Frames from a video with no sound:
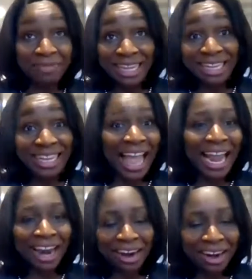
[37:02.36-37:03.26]

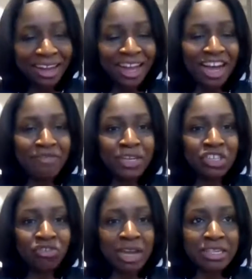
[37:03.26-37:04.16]
layer of
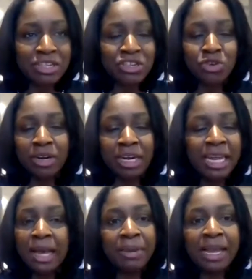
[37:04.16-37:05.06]
mistrust as a story,
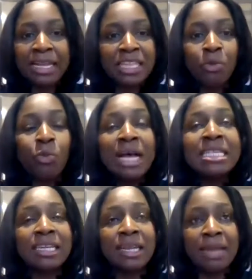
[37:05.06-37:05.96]
because there
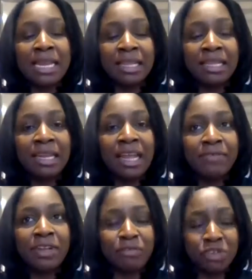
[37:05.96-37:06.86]
wasn't immediately a
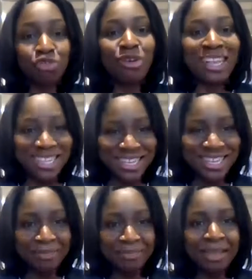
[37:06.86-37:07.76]
level of
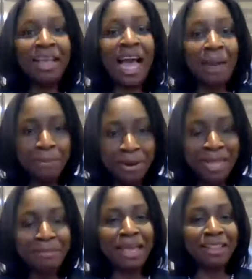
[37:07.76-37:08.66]
trust. I'm
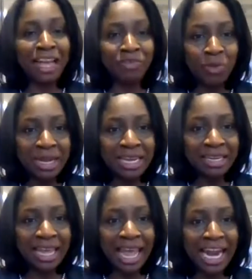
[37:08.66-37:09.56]
putting my loved one
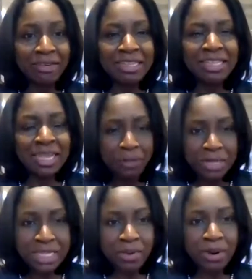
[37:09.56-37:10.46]
in care and
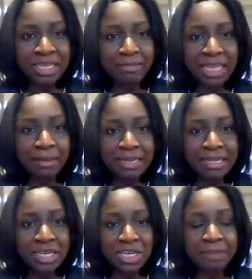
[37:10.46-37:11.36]
someone's going to make the best
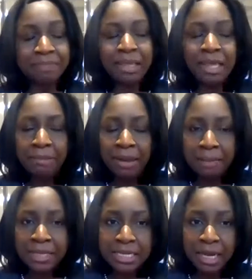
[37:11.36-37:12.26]
decision. But
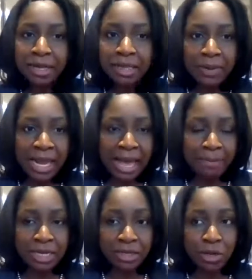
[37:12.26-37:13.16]
particularly what
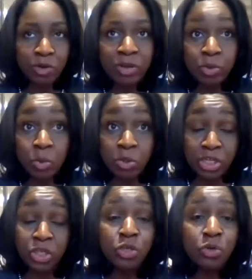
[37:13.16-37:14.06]
happened in COVID, which was
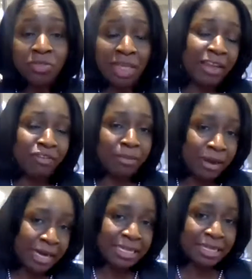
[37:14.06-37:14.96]
a new thing for
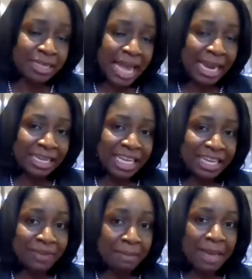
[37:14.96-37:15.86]
American society to
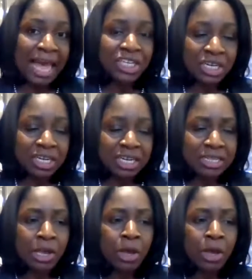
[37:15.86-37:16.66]
even imagine, is